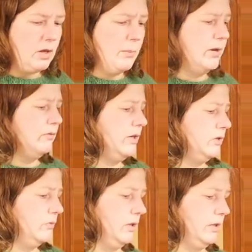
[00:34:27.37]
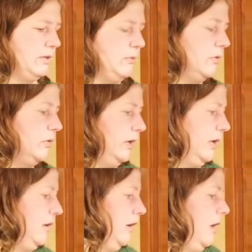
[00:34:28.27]
but it writes really
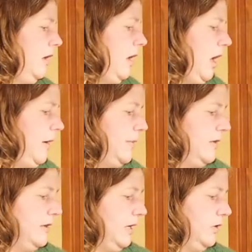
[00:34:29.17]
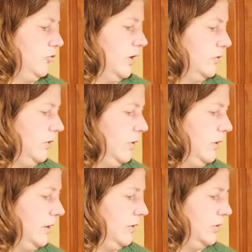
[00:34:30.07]
smoothly, and the ink dries really
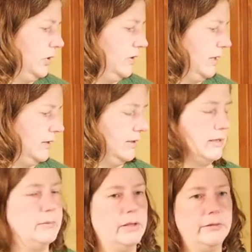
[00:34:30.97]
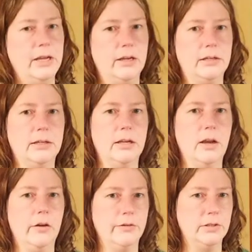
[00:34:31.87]
quickly, which is nice because I'm left-handed and I
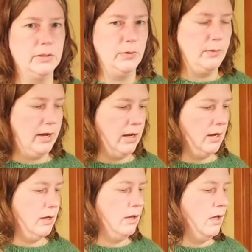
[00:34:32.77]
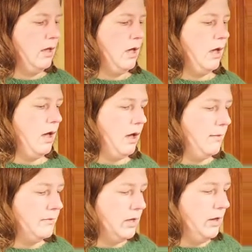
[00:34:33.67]
often smear my ink.
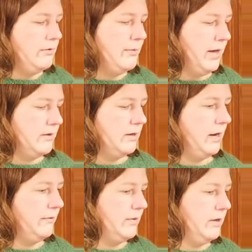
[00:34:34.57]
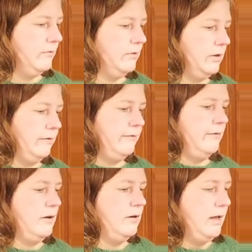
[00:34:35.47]
The other pen that I've been really
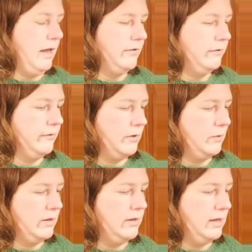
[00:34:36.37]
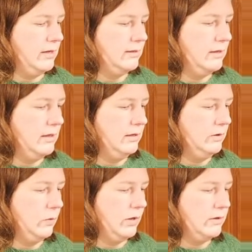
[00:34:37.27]
having fun with is
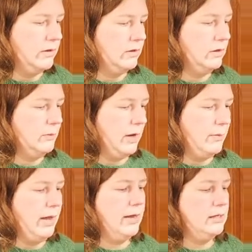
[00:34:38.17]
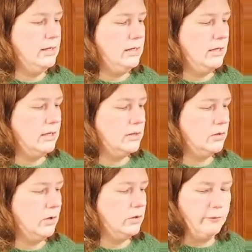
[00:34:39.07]
this one. This is by Pilot, and it's
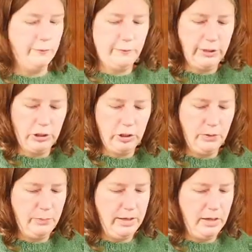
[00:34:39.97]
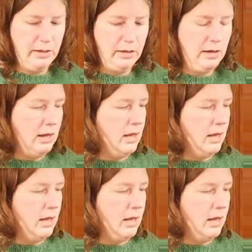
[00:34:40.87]
called a friction pen.